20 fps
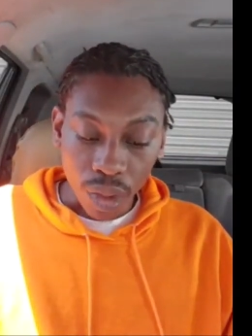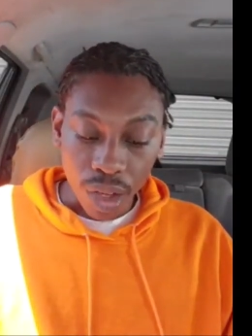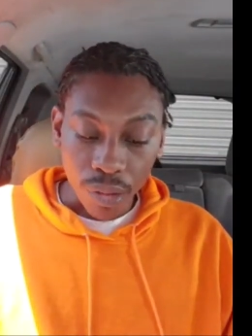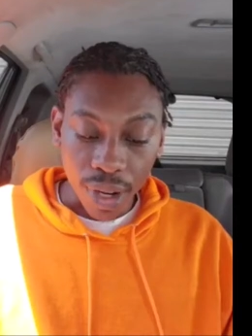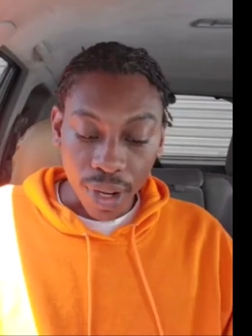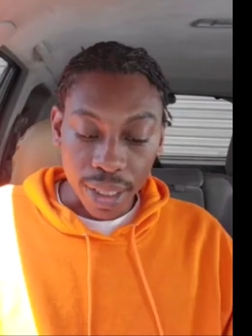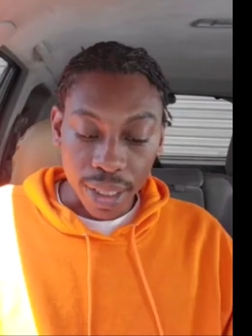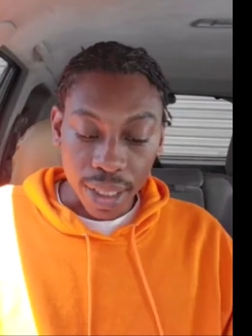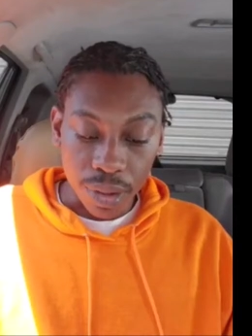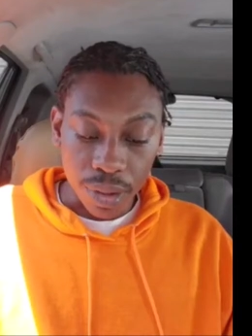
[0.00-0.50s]

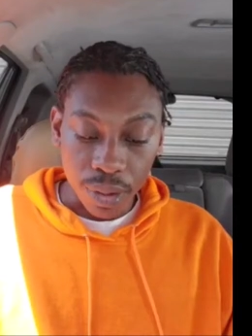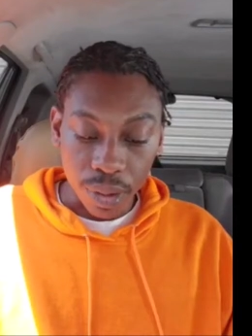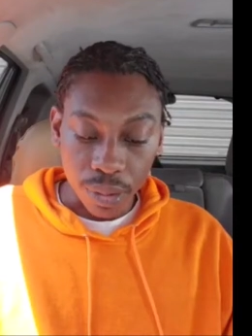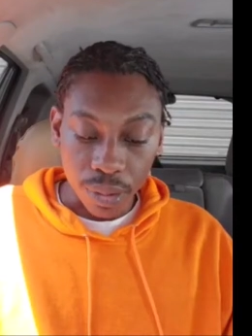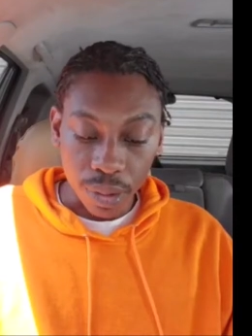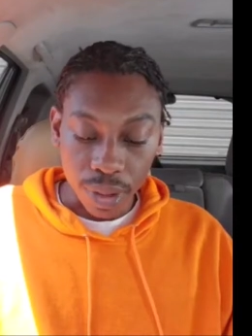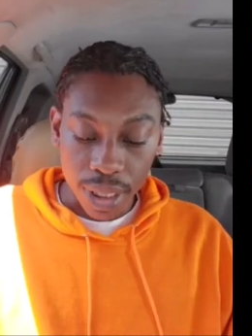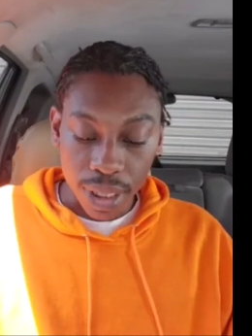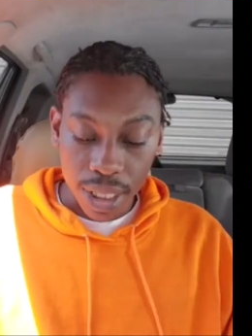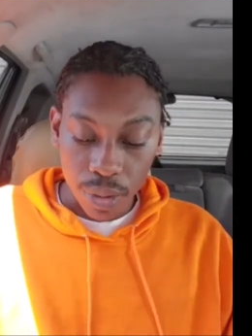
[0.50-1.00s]
right, that's
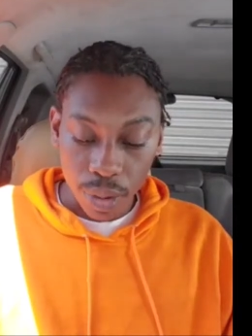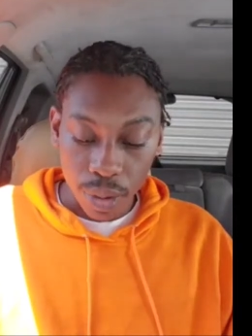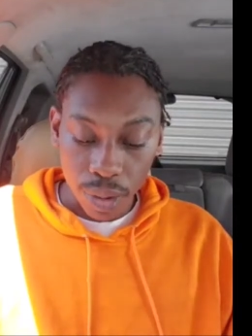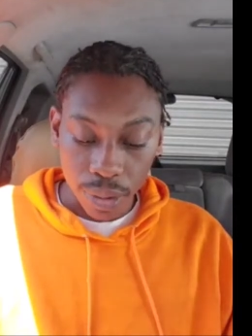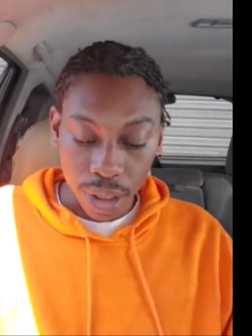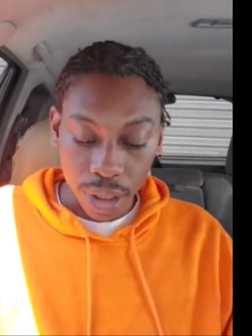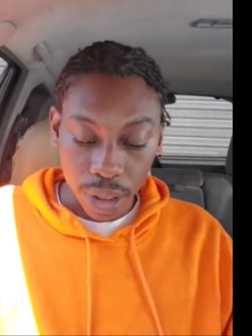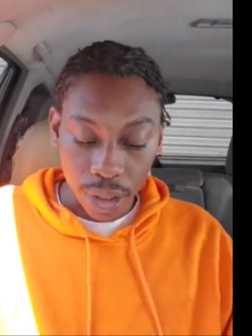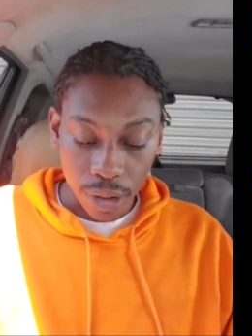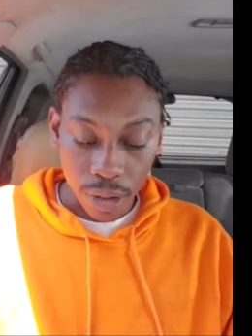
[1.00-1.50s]
where
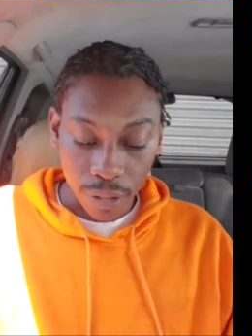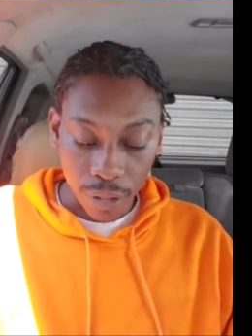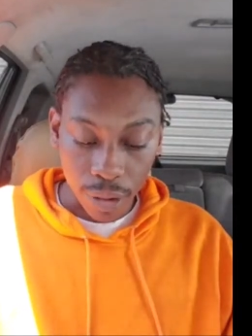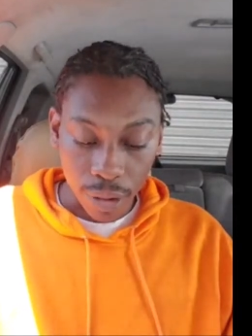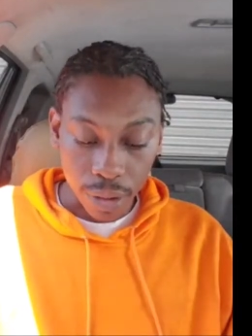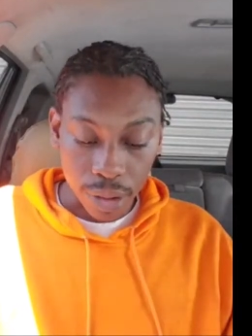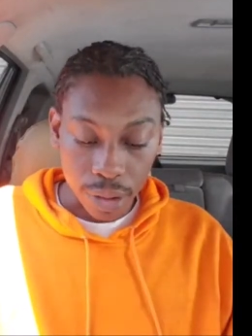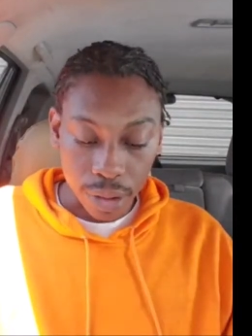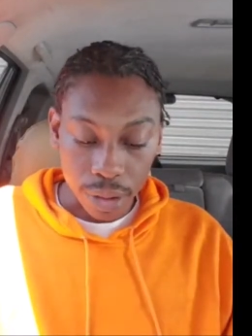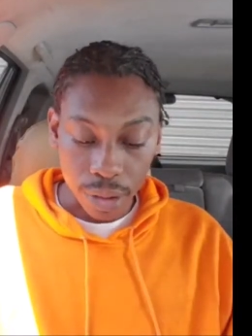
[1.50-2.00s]
we're gonna go
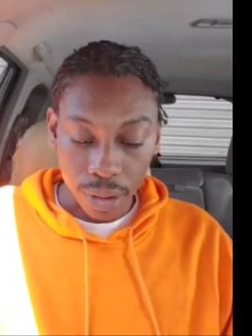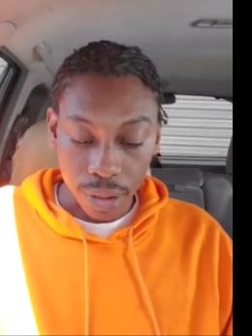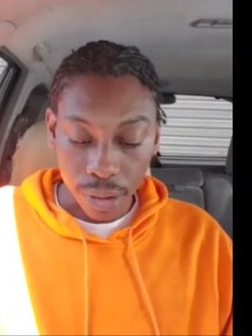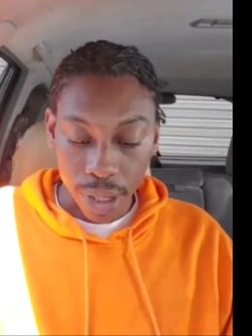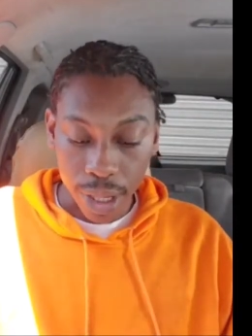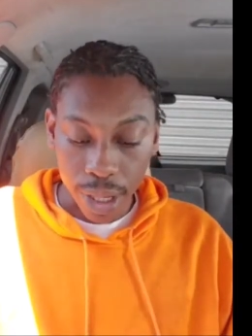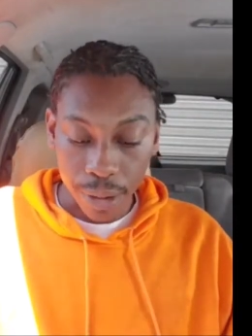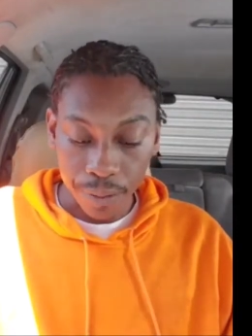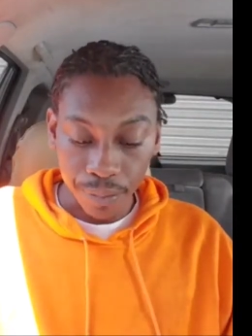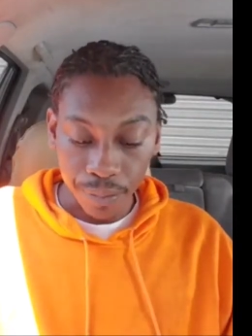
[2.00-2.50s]
first,
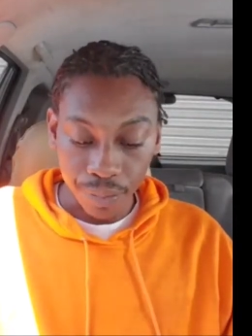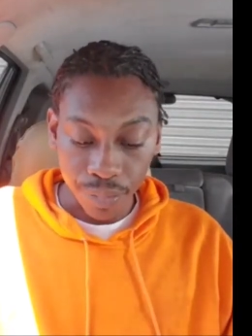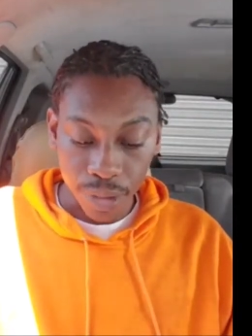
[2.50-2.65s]
okay?